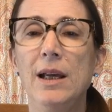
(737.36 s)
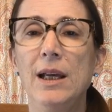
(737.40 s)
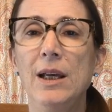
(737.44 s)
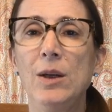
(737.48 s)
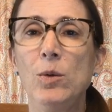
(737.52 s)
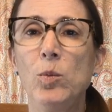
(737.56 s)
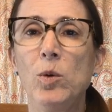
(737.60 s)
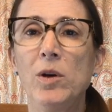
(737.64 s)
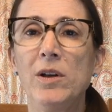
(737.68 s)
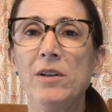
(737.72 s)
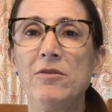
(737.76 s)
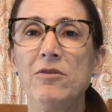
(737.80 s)

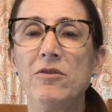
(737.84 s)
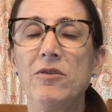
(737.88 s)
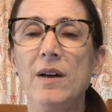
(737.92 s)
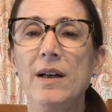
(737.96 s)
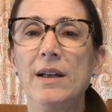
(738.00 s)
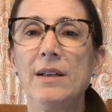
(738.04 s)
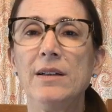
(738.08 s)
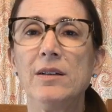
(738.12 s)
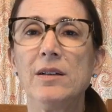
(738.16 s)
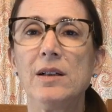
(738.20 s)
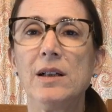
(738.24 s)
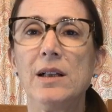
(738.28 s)
And one
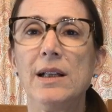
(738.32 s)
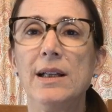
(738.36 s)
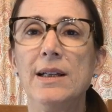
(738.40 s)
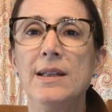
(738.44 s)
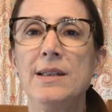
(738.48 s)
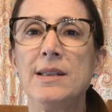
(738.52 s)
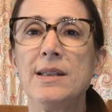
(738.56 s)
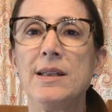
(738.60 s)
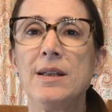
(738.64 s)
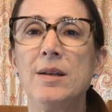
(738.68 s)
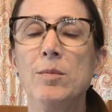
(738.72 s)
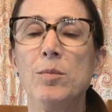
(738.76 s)
final
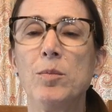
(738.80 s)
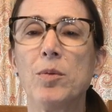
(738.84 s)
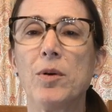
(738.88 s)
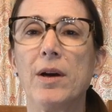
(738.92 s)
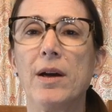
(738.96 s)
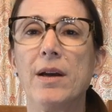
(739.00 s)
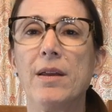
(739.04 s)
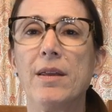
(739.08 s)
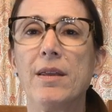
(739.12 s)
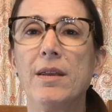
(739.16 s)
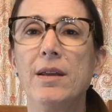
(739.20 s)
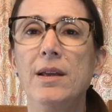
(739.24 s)
cleansing
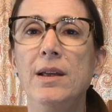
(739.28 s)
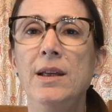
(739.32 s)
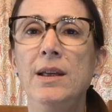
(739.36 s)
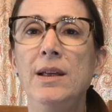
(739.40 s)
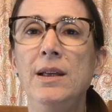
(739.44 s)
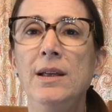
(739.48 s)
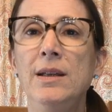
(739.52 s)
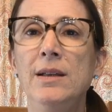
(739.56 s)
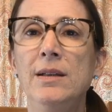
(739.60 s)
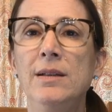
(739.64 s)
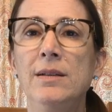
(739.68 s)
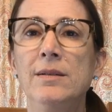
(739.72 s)
breath
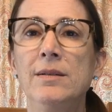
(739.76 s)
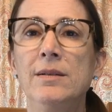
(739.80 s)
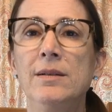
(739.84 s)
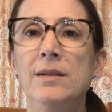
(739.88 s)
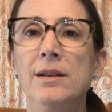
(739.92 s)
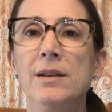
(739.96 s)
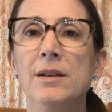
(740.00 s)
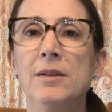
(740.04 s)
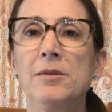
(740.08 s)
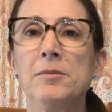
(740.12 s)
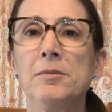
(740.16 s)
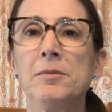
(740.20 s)
in